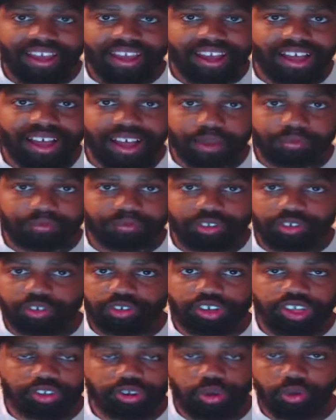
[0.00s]

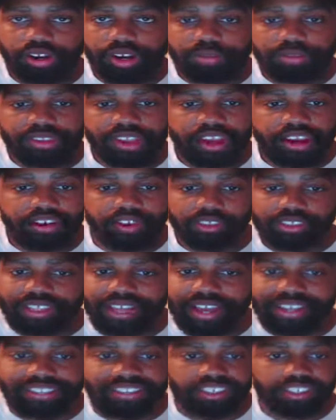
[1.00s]
you could throw it up there and those
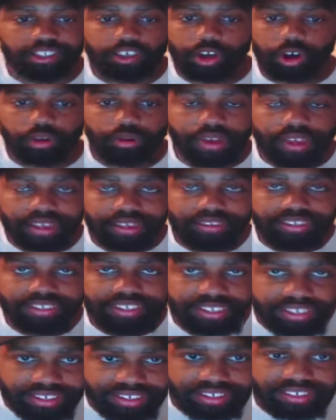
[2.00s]
guys can go and
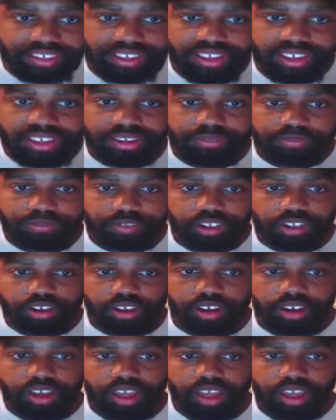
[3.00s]
get it, you know.